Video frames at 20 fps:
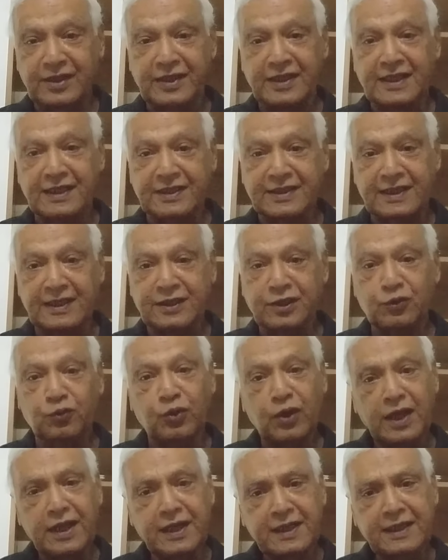GSH.
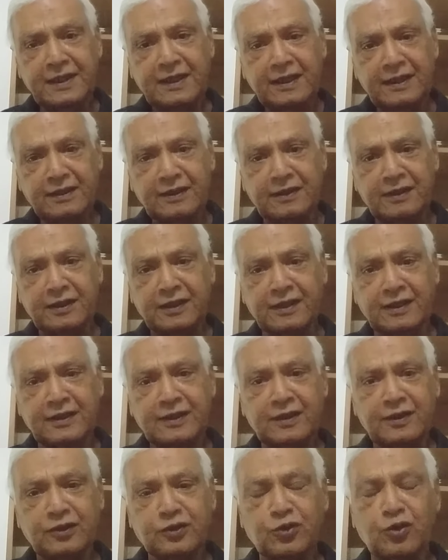Why
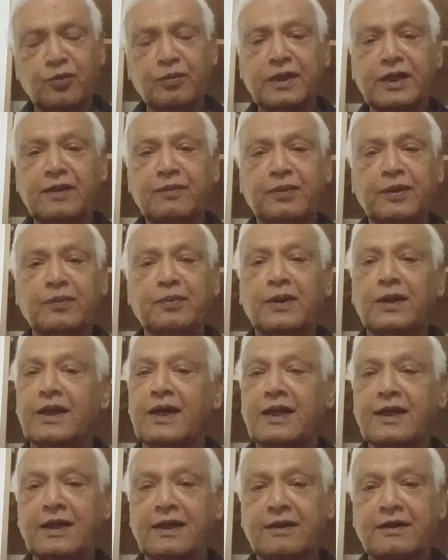so many people
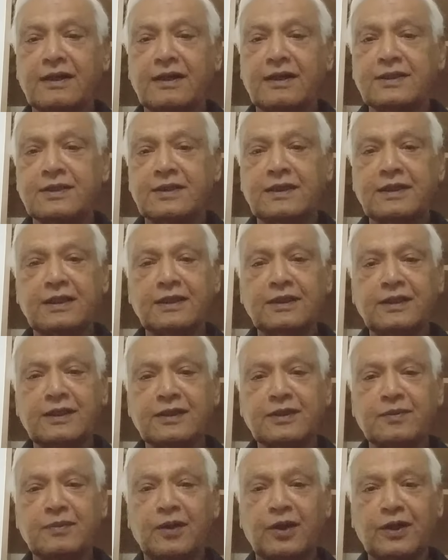are interested in
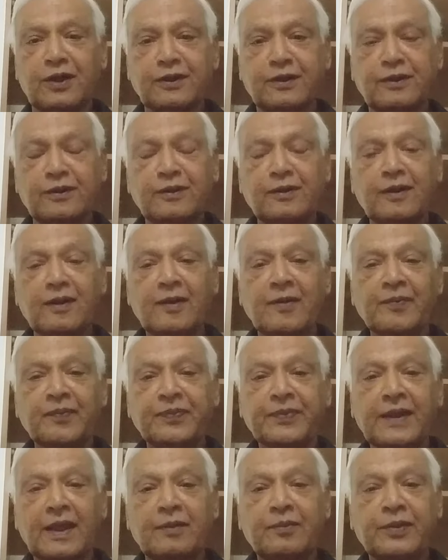this molecule?
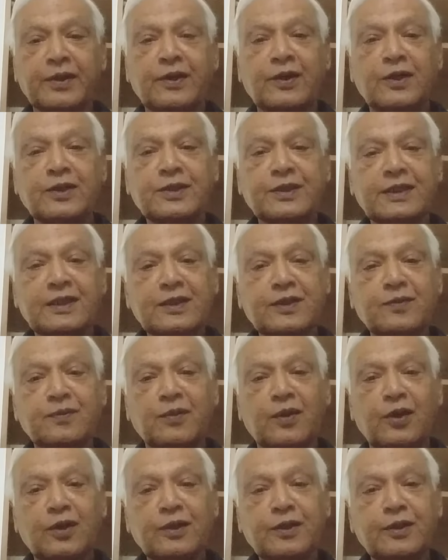Because this
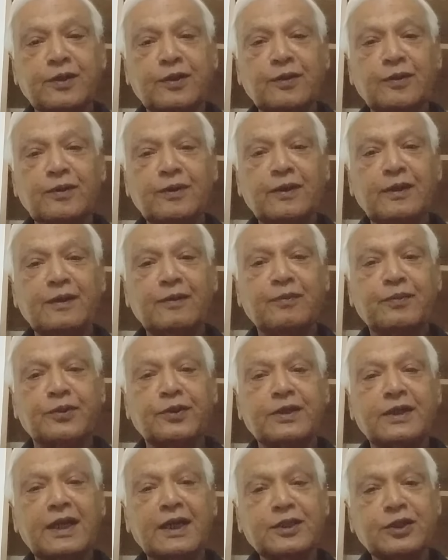molecule
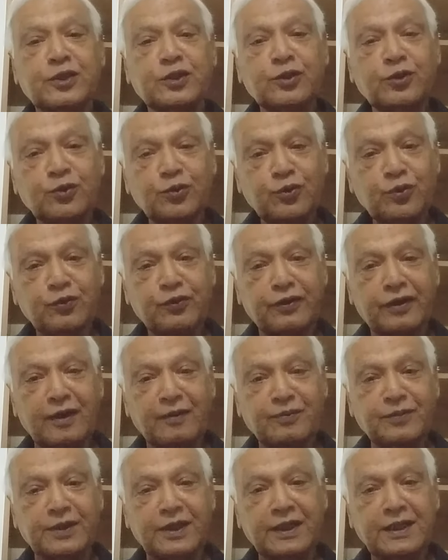protects you
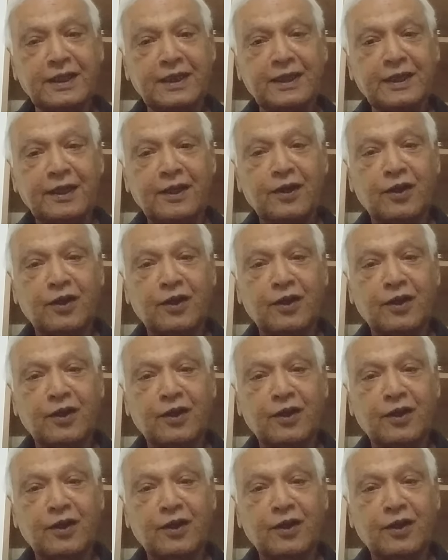from the